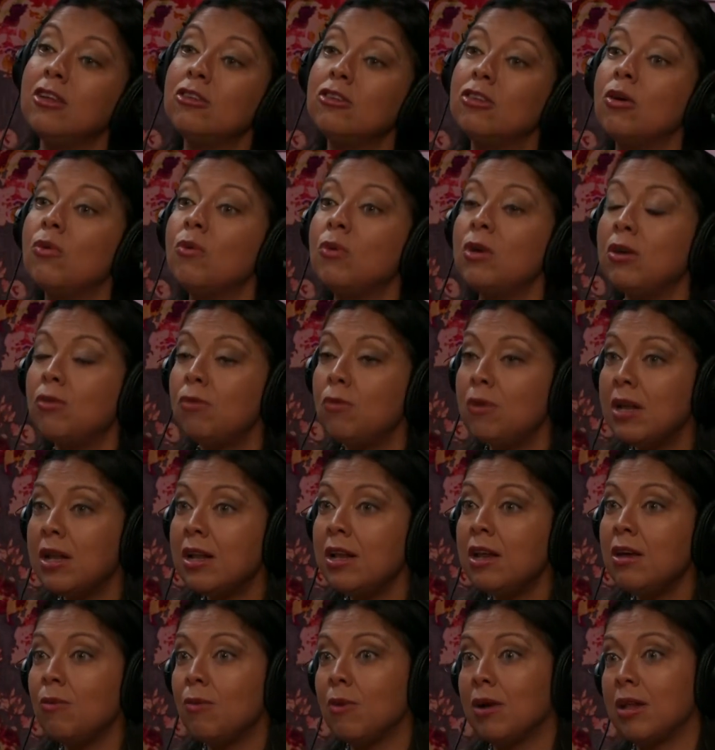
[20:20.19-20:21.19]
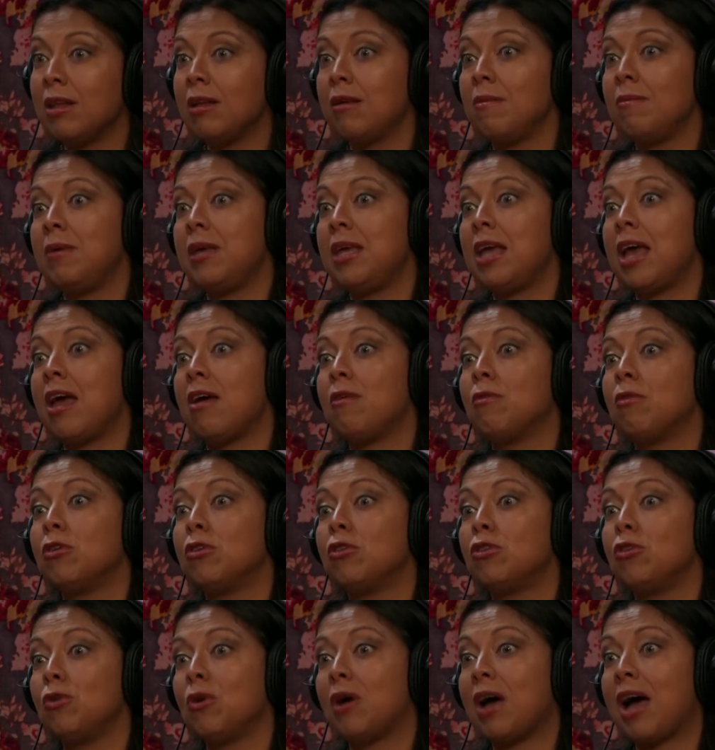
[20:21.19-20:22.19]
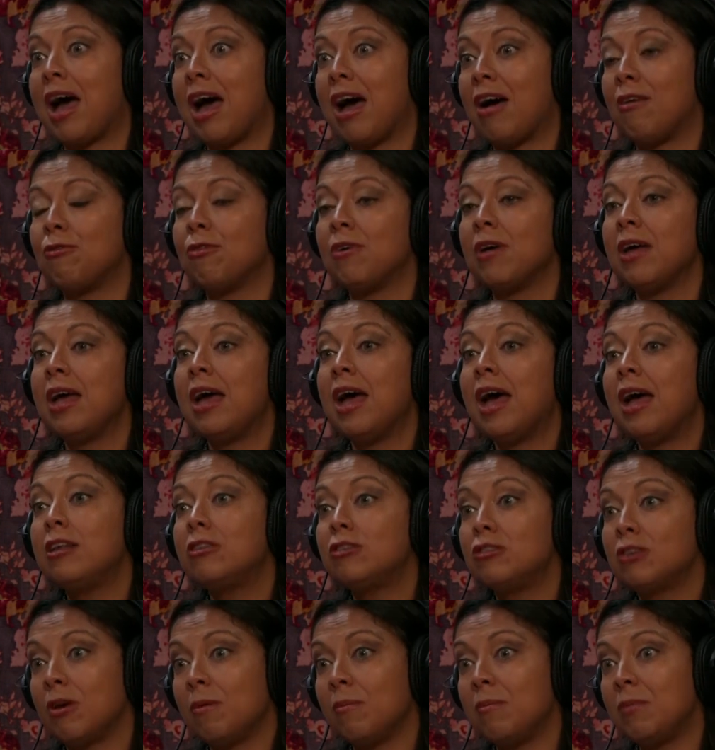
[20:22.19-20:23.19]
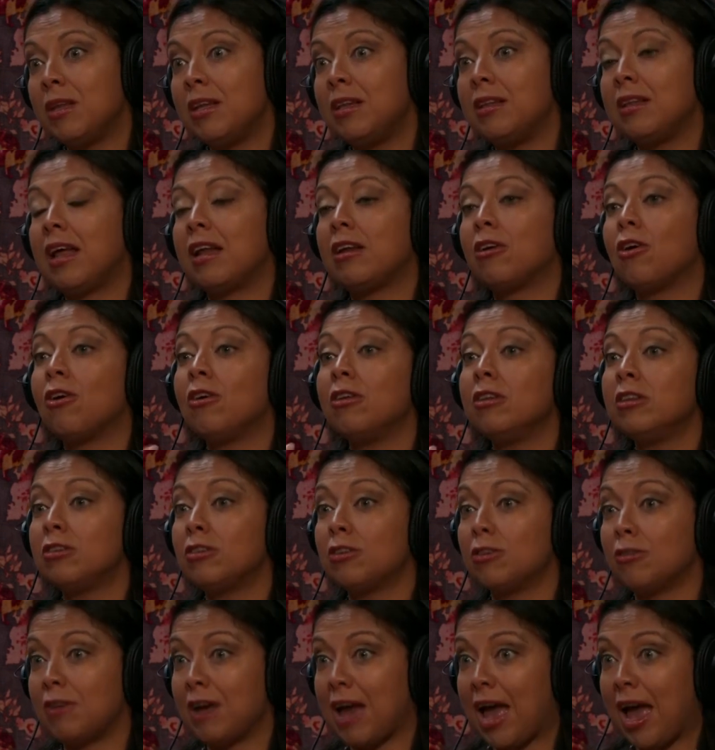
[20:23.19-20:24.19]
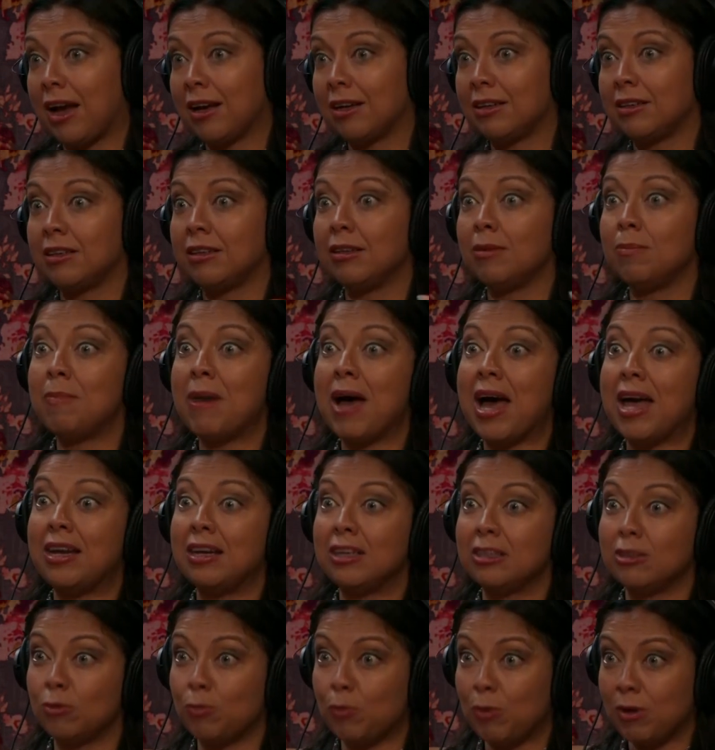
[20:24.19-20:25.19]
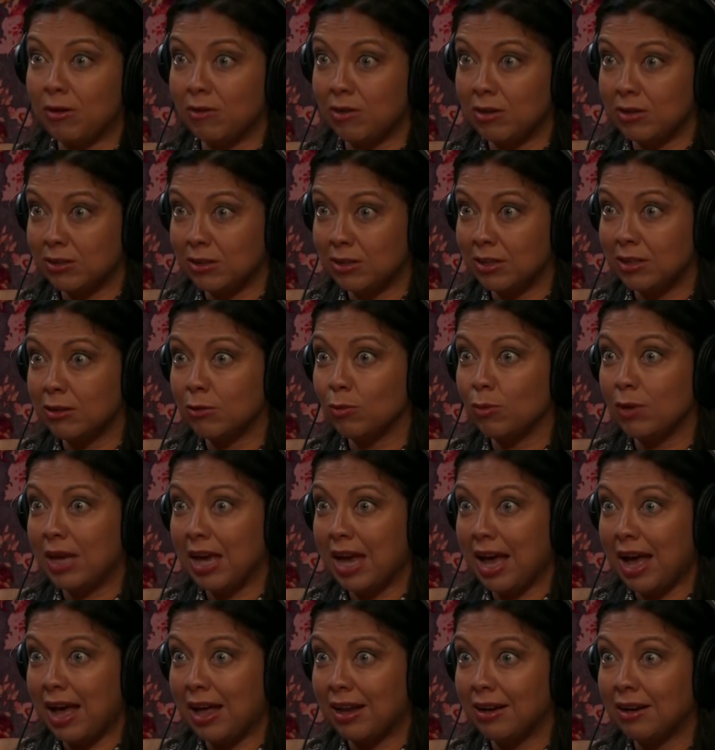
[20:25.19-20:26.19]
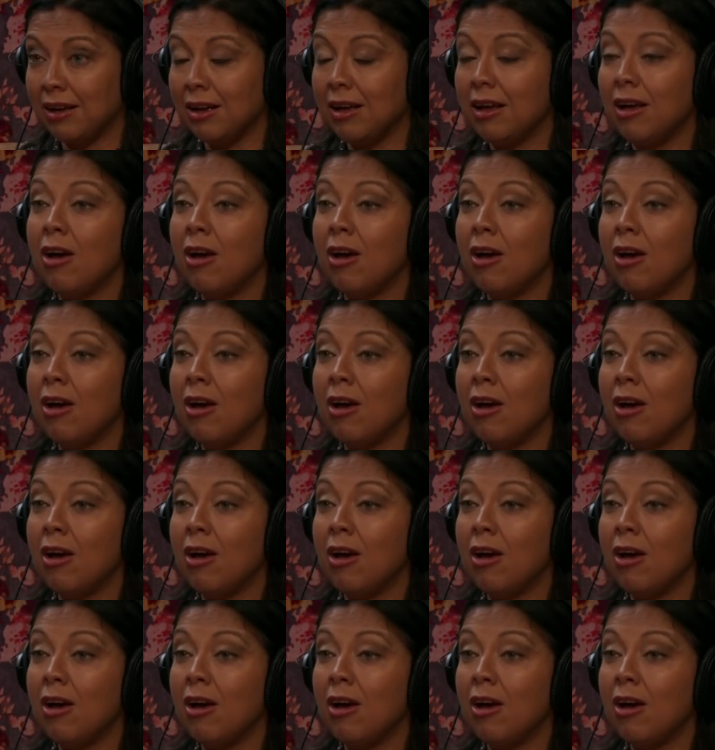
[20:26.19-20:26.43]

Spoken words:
So we really want to be able to have something that counteract the bad experiences we had,